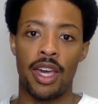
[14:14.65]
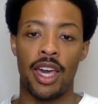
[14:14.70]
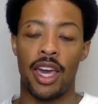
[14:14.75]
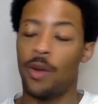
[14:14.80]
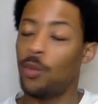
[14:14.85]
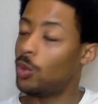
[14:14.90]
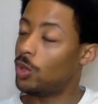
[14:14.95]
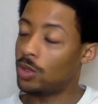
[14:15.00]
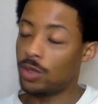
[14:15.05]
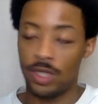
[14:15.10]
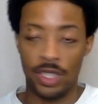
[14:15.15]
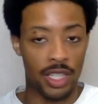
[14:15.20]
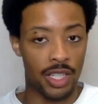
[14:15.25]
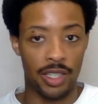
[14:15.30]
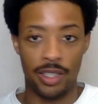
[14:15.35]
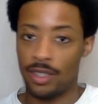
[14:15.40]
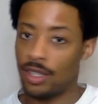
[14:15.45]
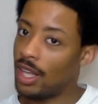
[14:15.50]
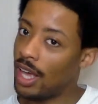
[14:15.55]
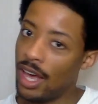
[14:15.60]
and we'll
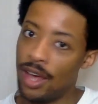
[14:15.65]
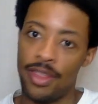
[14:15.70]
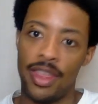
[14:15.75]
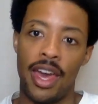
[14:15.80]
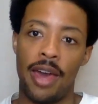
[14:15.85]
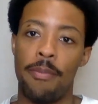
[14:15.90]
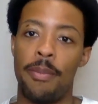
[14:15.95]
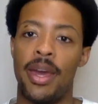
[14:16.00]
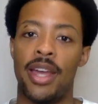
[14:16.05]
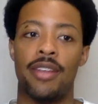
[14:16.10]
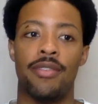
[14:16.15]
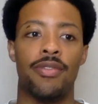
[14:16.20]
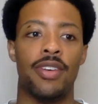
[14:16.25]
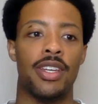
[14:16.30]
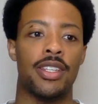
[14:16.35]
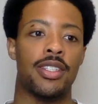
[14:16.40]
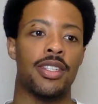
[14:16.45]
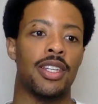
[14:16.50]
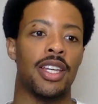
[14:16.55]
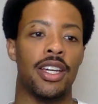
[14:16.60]
see how that
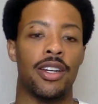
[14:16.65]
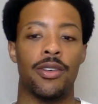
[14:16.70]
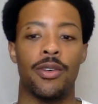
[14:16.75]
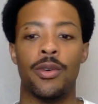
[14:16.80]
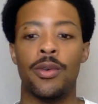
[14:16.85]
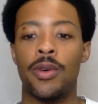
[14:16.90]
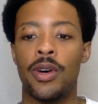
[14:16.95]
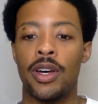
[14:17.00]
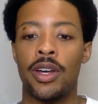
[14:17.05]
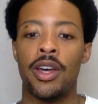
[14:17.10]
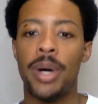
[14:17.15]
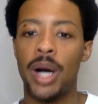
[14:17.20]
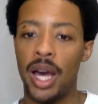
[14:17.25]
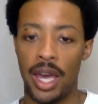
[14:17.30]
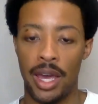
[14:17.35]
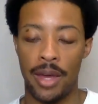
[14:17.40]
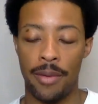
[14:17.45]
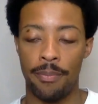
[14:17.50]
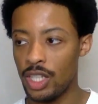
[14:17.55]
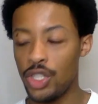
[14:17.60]
manifests later on.
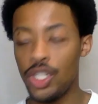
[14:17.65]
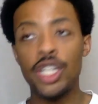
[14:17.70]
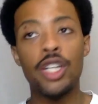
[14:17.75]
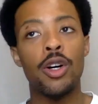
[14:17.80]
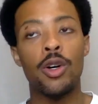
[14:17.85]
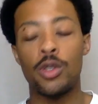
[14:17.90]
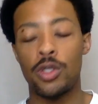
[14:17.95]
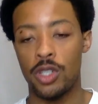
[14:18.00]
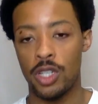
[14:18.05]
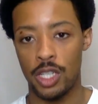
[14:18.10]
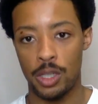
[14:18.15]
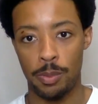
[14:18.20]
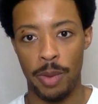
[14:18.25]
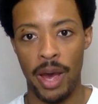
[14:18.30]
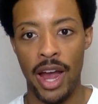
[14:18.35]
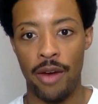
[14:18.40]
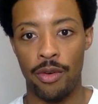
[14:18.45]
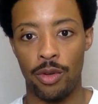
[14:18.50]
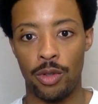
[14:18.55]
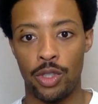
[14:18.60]
But she goes in a
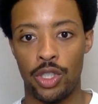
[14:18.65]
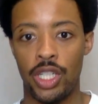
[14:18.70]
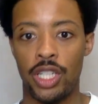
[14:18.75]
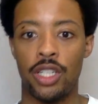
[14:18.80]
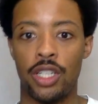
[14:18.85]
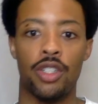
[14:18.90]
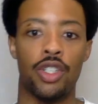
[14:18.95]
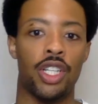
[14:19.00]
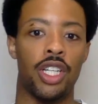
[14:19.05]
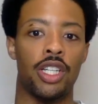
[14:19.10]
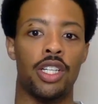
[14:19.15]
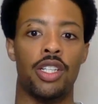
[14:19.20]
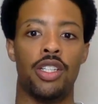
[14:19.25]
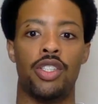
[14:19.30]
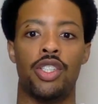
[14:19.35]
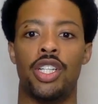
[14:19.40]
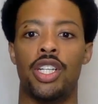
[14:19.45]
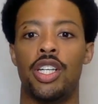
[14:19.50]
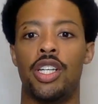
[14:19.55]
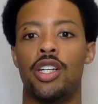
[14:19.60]
spiral.
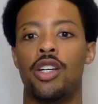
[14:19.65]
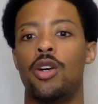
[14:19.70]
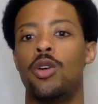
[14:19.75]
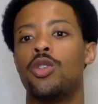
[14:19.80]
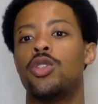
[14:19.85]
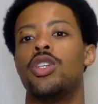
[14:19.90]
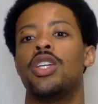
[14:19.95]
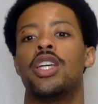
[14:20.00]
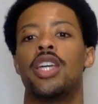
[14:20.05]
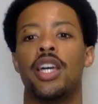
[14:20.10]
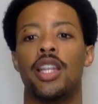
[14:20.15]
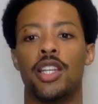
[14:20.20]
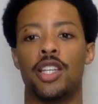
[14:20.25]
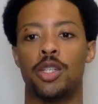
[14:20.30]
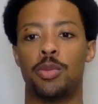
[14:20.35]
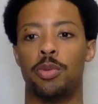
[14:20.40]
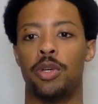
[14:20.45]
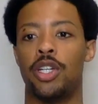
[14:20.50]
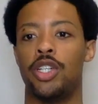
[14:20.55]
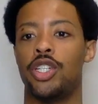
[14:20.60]
She goes on a killing
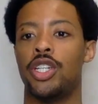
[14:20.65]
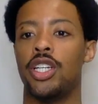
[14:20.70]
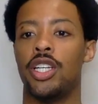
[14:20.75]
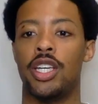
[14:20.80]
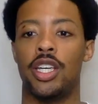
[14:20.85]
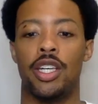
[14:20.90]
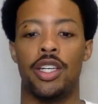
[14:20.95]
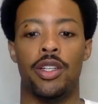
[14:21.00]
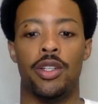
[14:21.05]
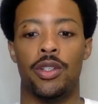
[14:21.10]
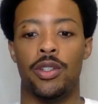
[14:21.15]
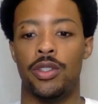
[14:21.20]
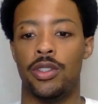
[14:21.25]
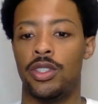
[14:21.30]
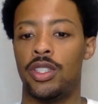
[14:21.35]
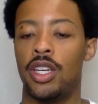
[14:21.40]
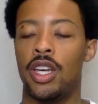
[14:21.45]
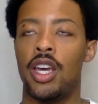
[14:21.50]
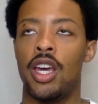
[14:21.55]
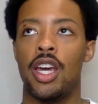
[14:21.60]
spree. She
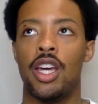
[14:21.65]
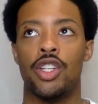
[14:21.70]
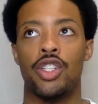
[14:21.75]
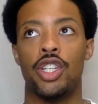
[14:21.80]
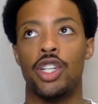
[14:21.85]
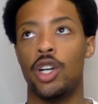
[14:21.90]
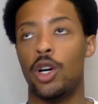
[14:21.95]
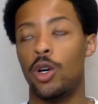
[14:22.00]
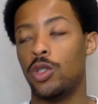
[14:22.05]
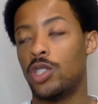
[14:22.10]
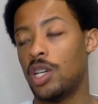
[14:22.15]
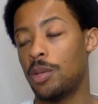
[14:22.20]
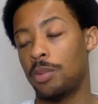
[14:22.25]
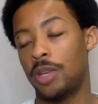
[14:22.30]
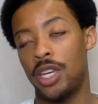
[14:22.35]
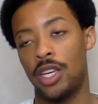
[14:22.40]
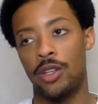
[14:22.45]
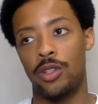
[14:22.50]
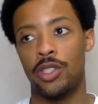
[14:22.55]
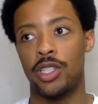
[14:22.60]
goes up,
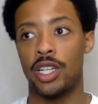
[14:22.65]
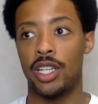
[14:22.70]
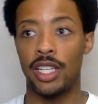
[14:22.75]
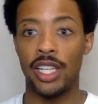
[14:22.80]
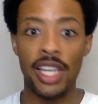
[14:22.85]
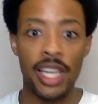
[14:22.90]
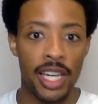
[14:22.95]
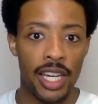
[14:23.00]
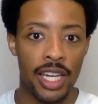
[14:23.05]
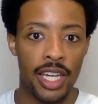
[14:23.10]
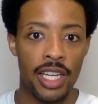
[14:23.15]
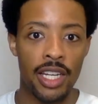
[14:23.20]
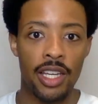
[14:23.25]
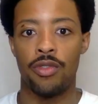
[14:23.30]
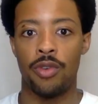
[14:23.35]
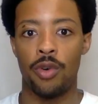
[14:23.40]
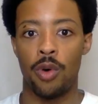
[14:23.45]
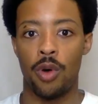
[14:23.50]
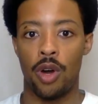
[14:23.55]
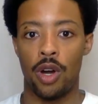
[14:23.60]
kills Khalid
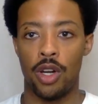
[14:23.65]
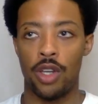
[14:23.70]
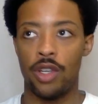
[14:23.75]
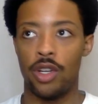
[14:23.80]
for,